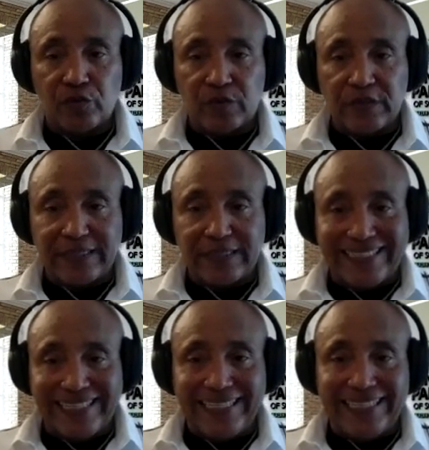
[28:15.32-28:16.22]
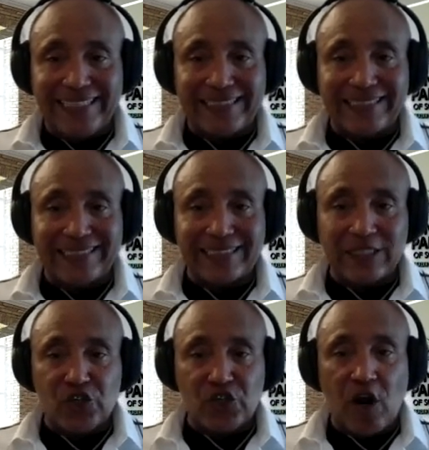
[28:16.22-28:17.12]
lead the
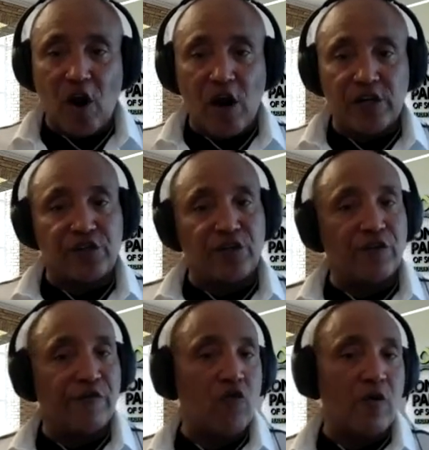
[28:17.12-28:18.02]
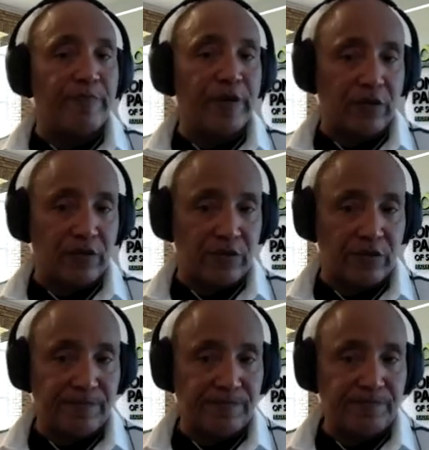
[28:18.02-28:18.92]
charge to the four pillars.
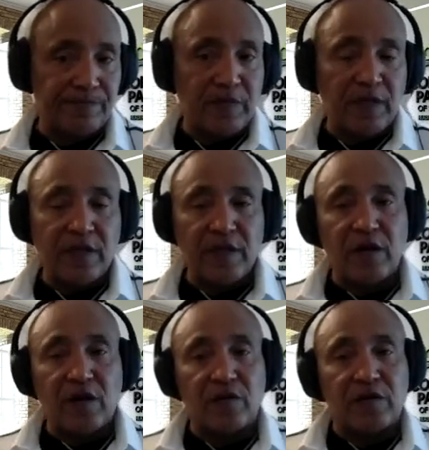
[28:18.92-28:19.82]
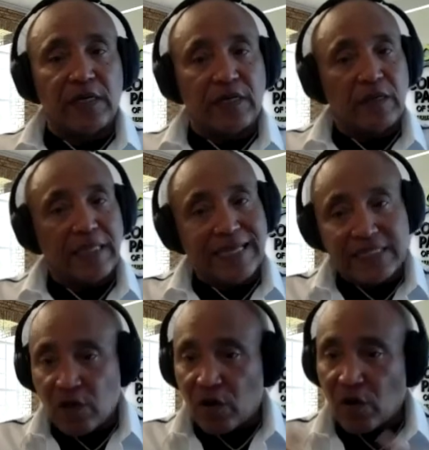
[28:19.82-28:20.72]
You know, that's
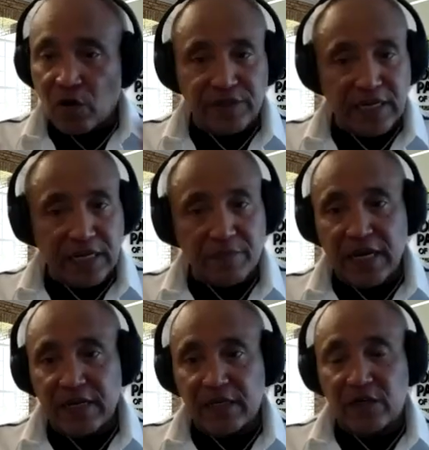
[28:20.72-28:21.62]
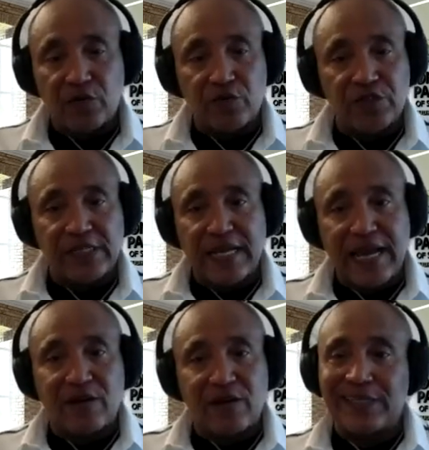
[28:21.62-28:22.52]
the whole thing about inclusion and
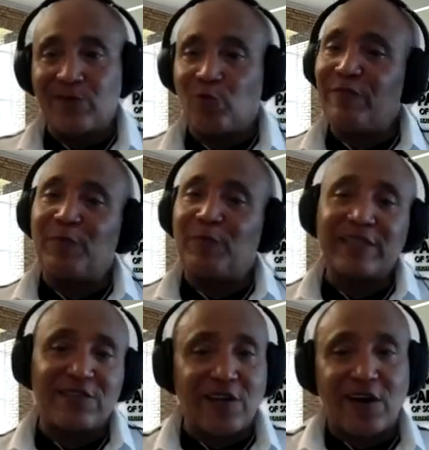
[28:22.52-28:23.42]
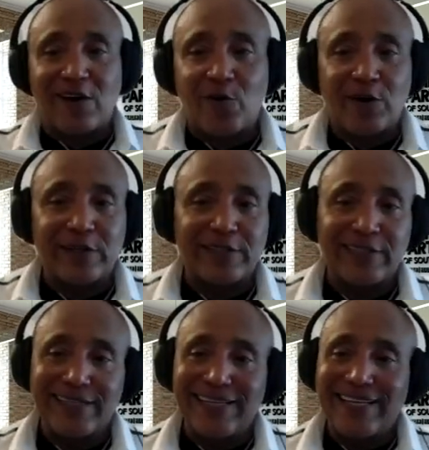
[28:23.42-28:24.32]
equity. We've been stuck on
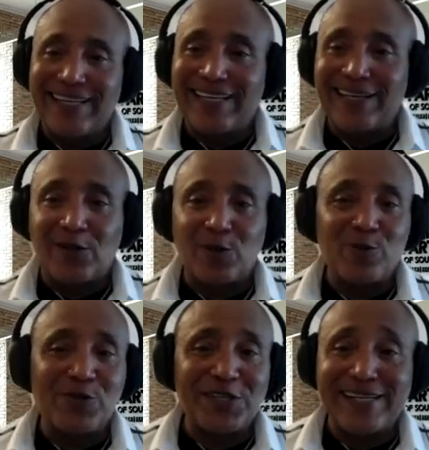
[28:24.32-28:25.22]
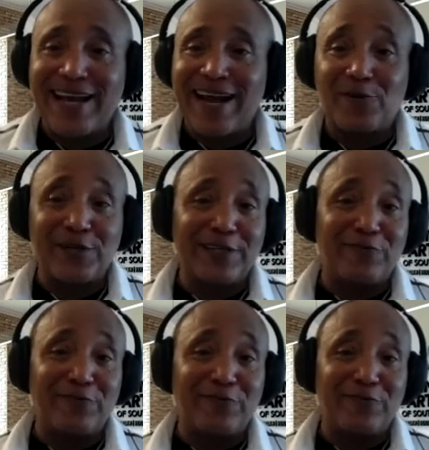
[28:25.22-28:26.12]
inclusion and equity
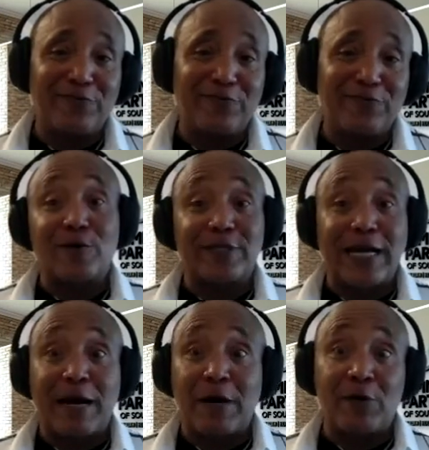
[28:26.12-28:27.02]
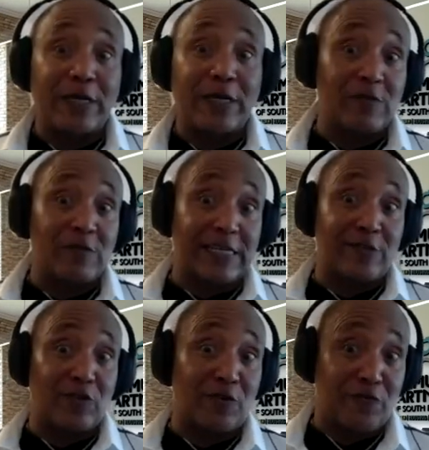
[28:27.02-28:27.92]
for a long time. I don't care whether I
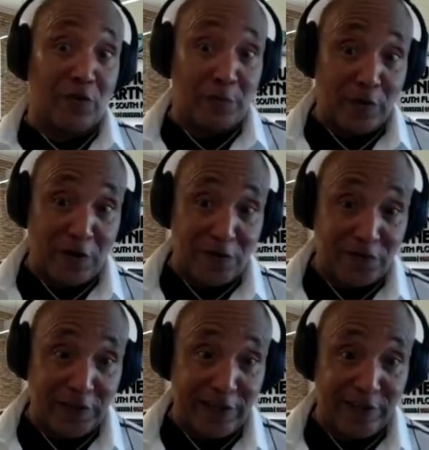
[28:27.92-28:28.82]
was on the football field